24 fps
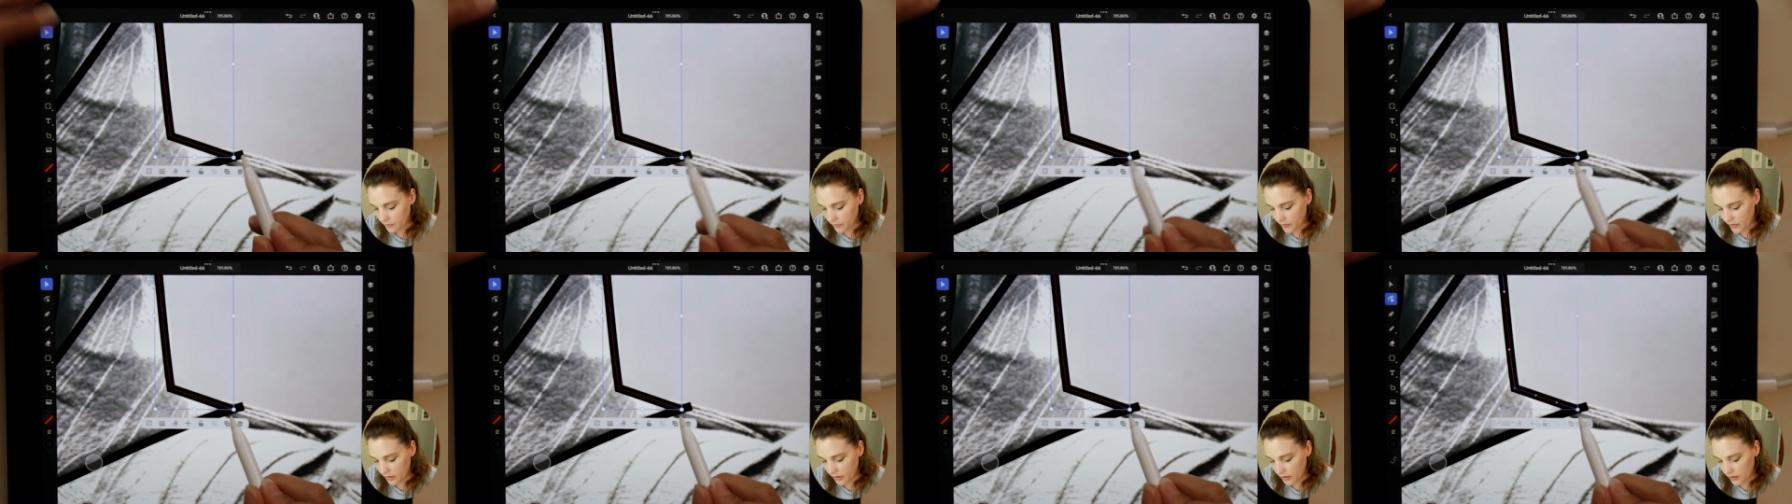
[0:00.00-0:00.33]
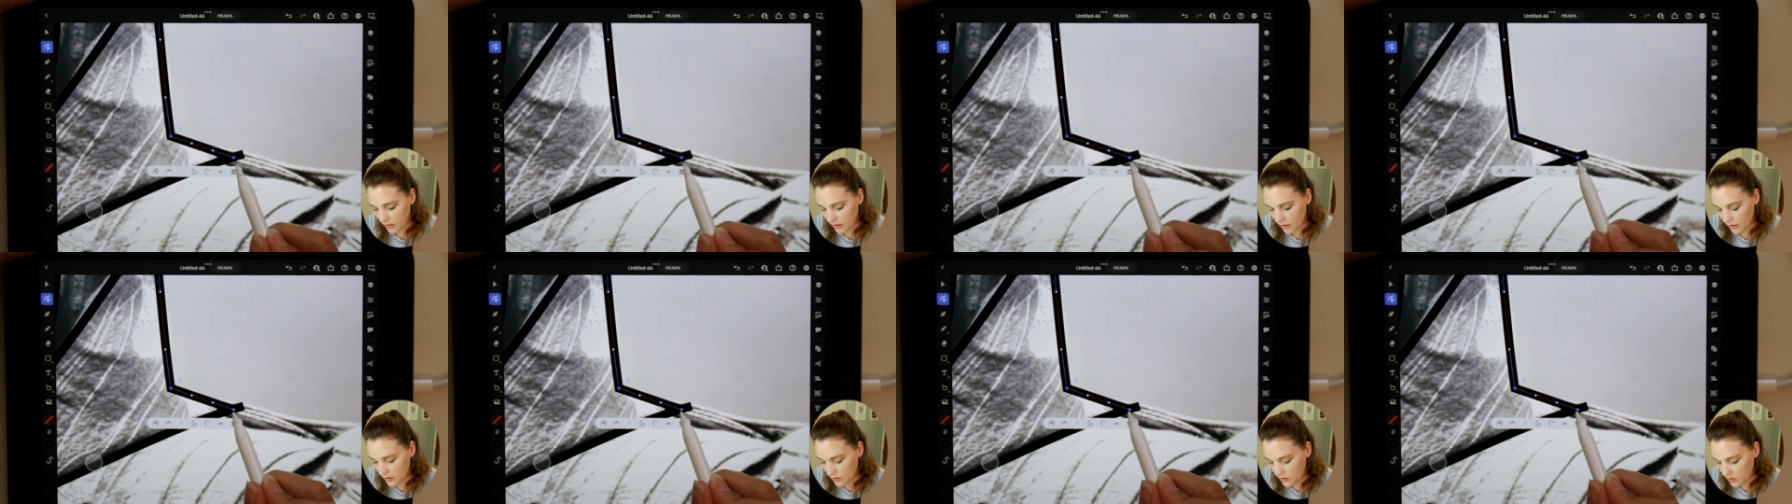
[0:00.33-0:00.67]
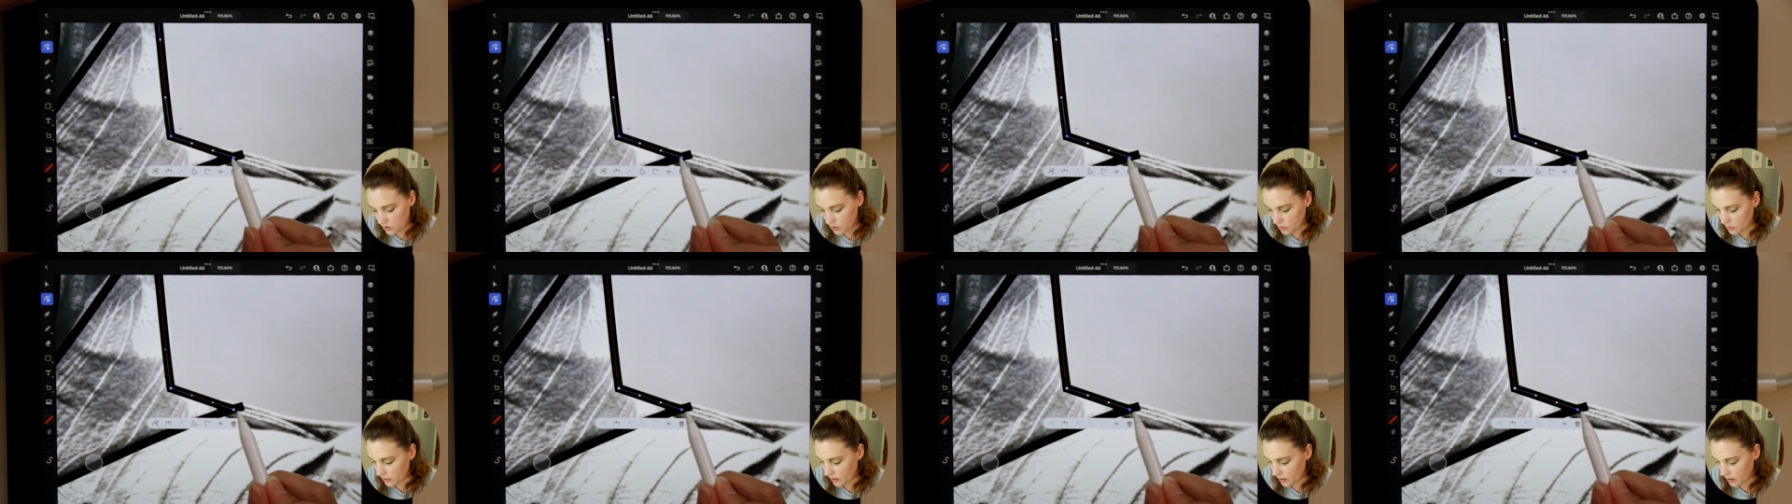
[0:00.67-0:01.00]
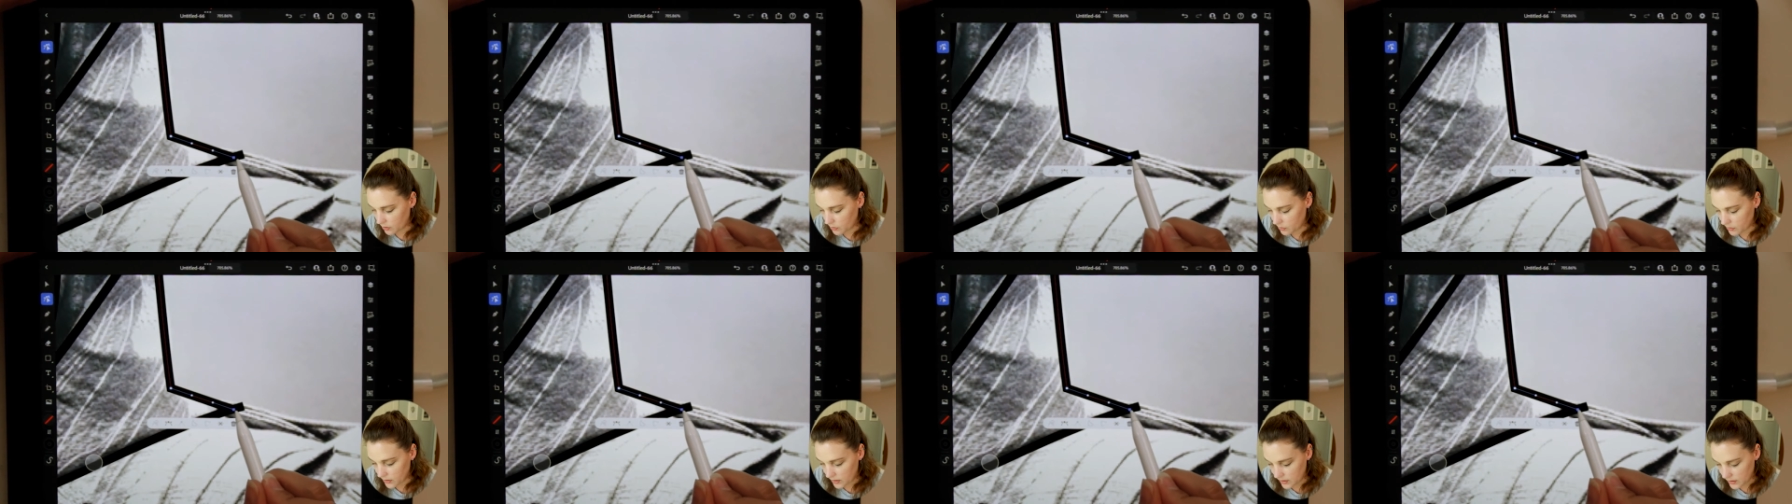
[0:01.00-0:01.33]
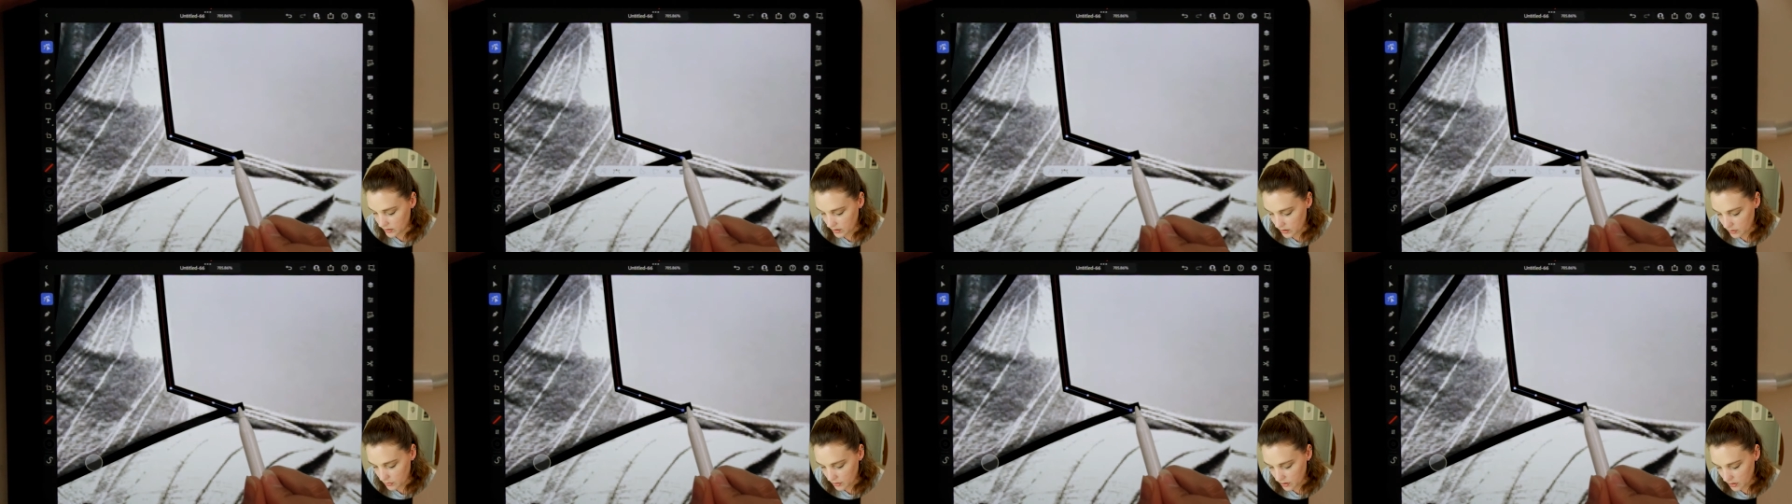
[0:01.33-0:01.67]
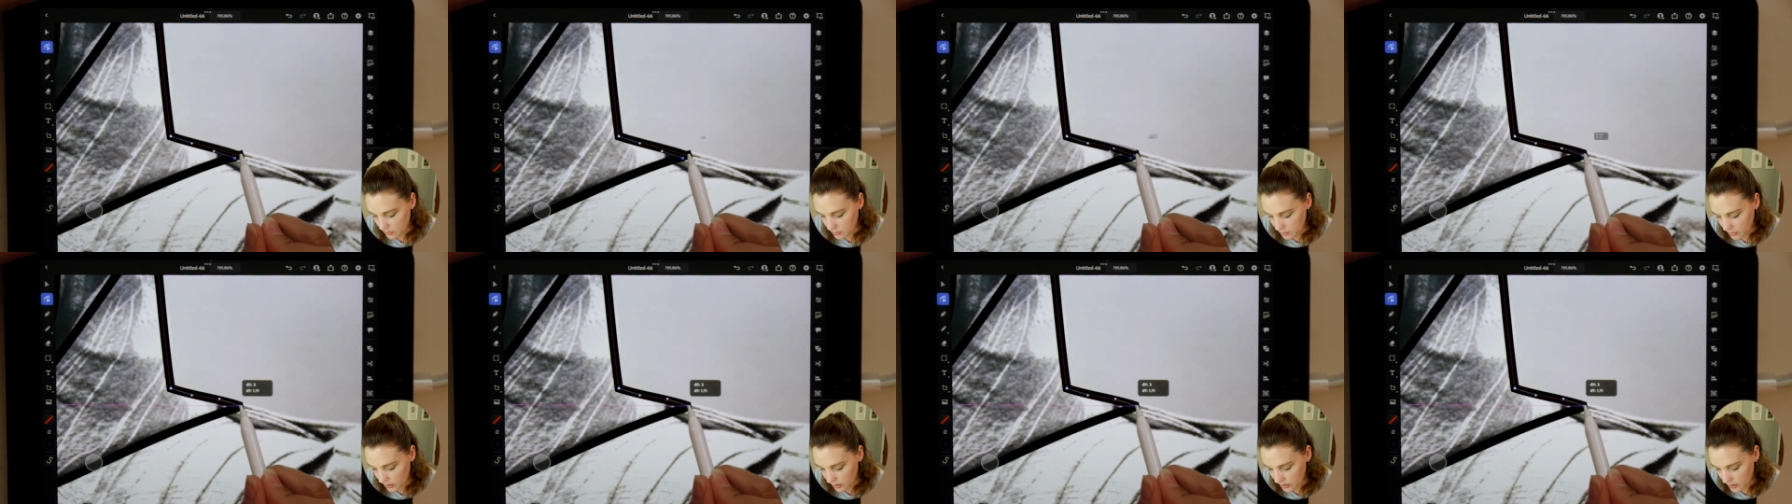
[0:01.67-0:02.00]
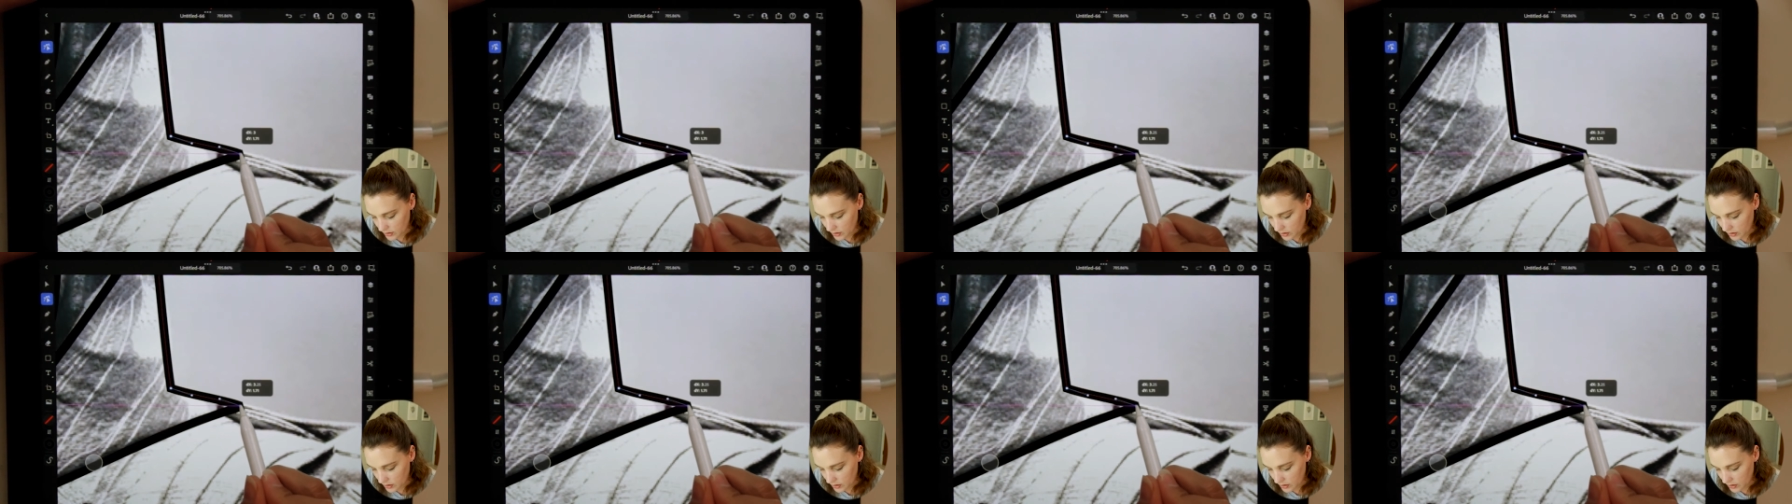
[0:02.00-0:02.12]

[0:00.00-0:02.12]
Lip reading: like these two pathways need to be combined